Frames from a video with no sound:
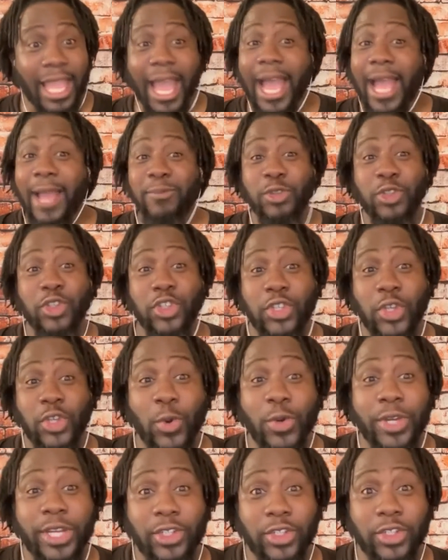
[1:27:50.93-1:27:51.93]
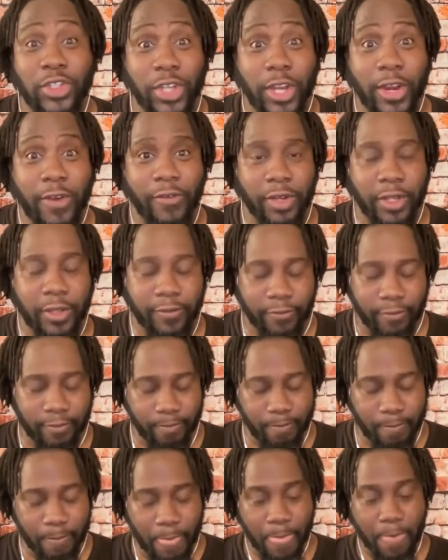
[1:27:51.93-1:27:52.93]
I'm so conservative.
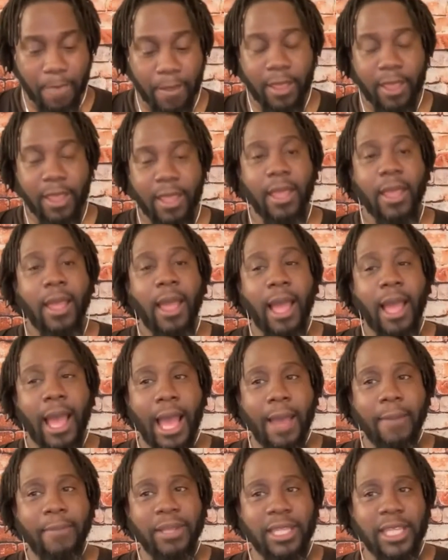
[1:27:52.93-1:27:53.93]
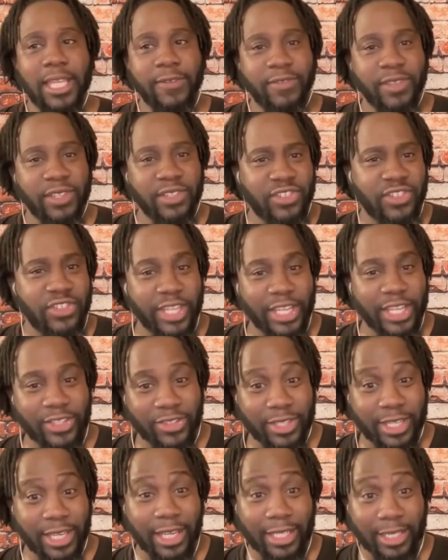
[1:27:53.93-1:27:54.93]
I believe in
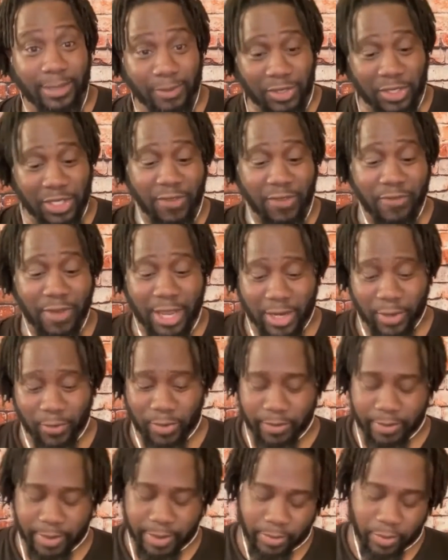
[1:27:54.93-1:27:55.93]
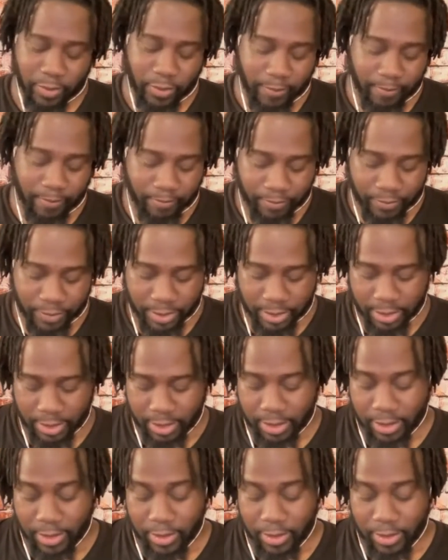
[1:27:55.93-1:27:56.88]
6 things. I'm gonna see if I can remember them.